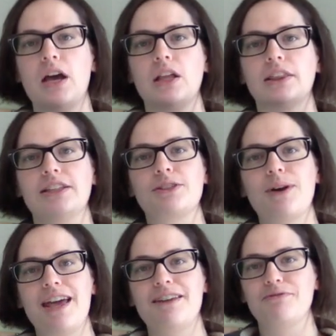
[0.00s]
Let's go
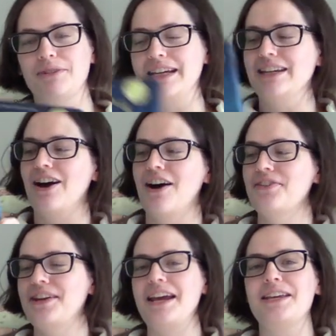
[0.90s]
ahead and read On the
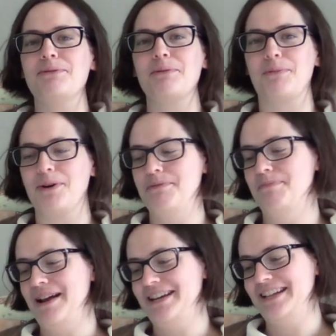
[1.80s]
Night You Were Born
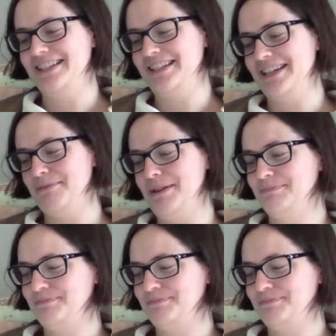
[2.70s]
by Nancy Tillman.